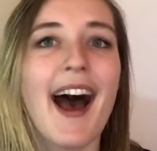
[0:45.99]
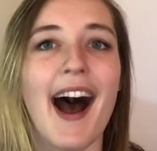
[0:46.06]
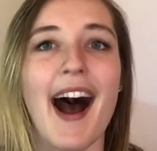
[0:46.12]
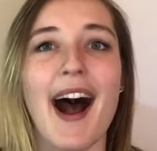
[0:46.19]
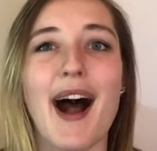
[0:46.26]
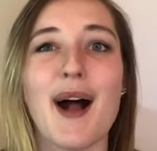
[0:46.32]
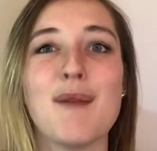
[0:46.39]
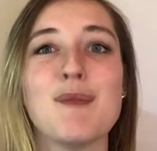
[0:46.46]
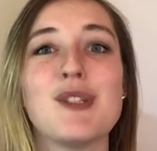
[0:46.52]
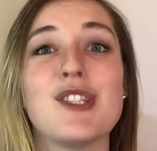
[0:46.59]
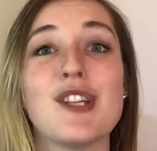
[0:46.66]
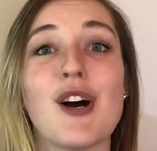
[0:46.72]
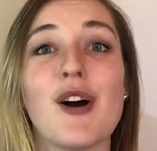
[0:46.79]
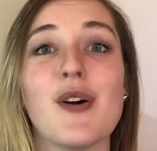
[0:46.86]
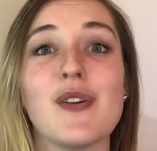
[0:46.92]
Um,
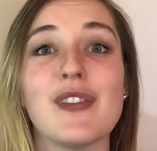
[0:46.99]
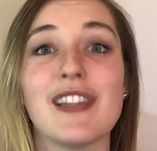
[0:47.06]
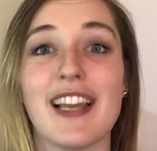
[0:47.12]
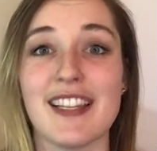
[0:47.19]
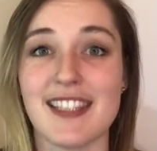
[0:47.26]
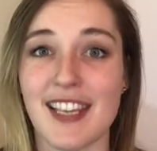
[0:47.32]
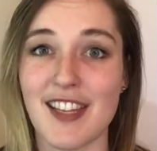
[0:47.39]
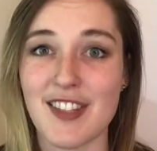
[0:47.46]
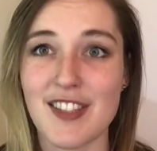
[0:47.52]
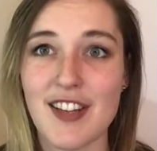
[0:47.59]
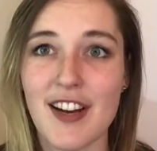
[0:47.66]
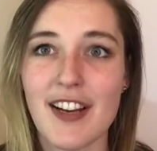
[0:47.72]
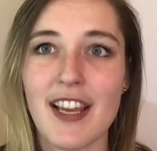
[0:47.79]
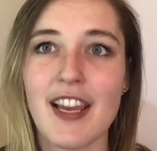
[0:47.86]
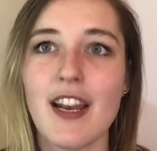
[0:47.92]
so let's get
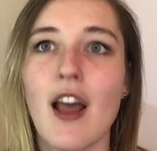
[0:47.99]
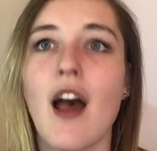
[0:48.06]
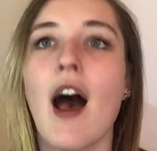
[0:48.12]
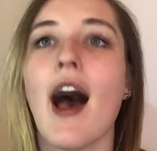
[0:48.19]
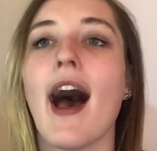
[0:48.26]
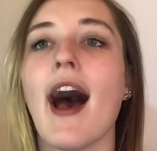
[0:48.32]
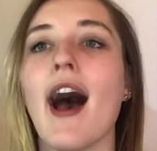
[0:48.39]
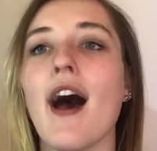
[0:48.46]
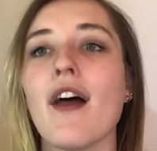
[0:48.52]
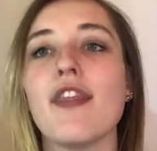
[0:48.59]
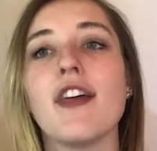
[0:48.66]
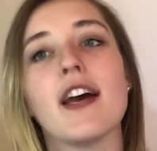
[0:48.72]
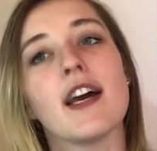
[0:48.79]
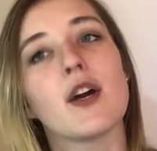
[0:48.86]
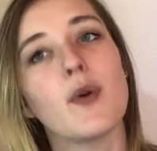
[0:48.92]
started. Uh,
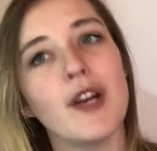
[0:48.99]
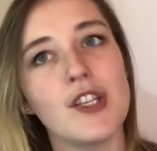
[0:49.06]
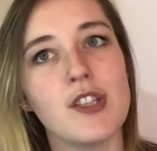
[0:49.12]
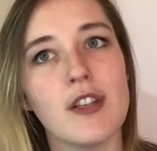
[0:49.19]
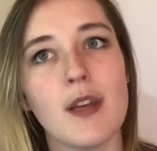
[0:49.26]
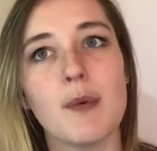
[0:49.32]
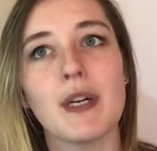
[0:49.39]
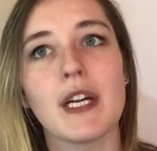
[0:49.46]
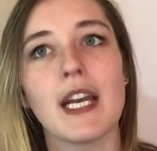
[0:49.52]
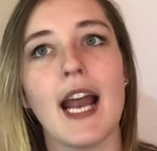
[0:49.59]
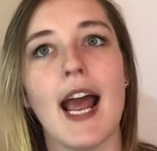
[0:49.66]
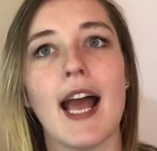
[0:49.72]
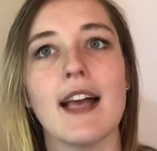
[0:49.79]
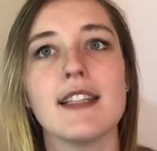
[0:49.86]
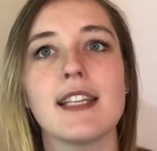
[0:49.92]
the question that we're gonna
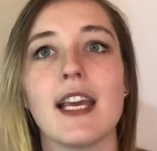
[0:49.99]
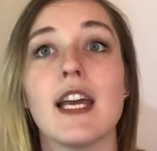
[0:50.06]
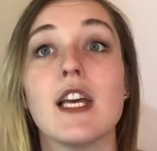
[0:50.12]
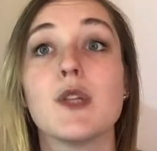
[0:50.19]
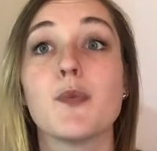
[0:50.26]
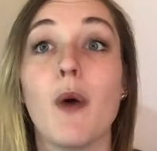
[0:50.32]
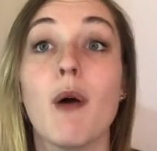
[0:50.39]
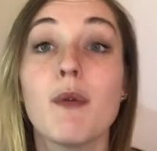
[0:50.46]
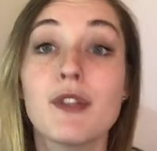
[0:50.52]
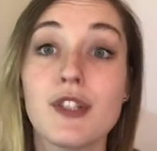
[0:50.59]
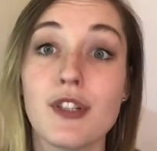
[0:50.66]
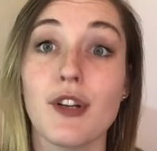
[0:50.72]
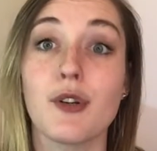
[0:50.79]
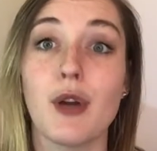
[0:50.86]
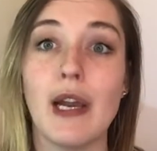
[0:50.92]
ask is, what was
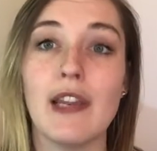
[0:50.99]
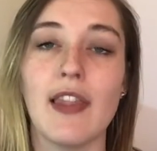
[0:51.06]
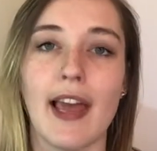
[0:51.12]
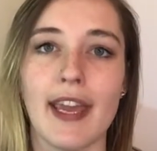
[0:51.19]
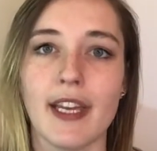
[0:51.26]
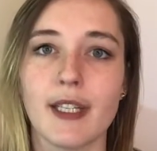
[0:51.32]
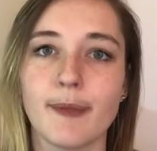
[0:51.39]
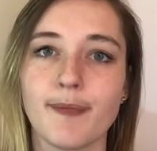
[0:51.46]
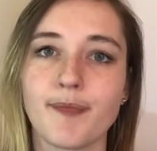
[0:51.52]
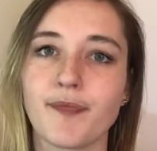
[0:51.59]
third grade like?